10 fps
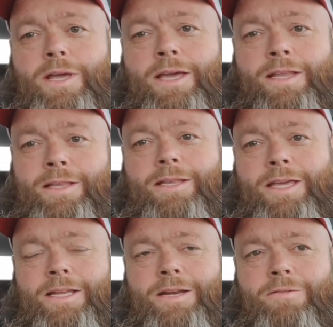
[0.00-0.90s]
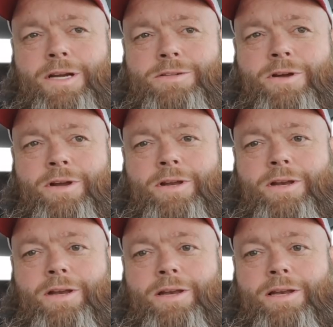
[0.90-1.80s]
eating in a restaurant,
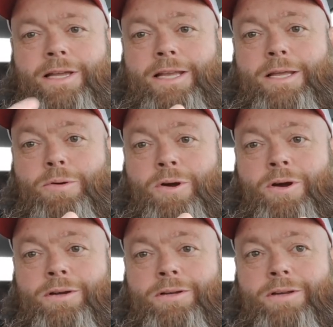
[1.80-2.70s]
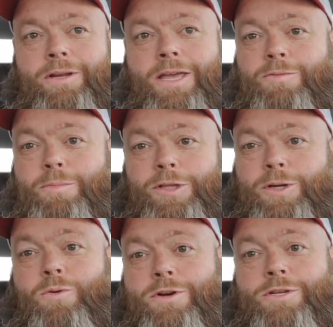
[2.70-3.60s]
legally parked, even put the
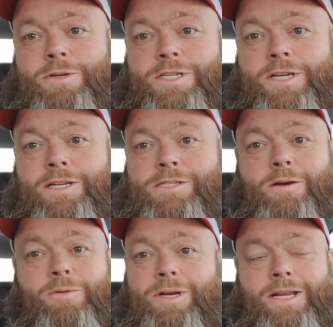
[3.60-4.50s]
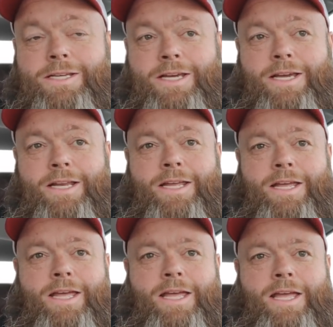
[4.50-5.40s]
quarters in the machine so I wouldn't get a ticket,
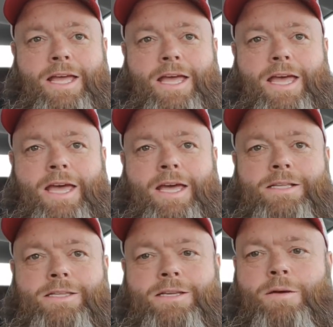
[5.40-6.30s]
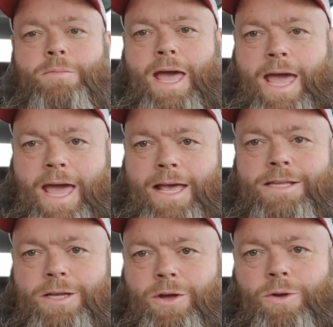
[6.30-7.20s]
and some
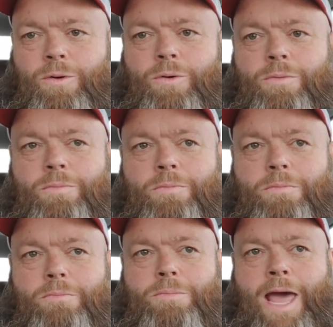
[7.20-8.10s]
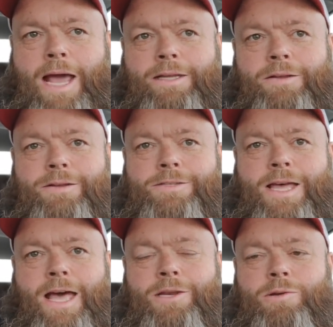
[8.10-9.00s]
asshole backed into the
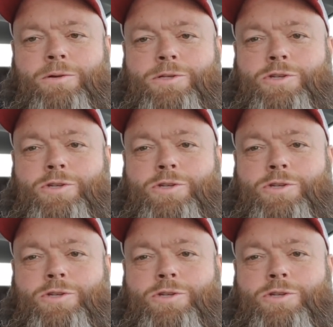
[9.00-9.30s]
side doing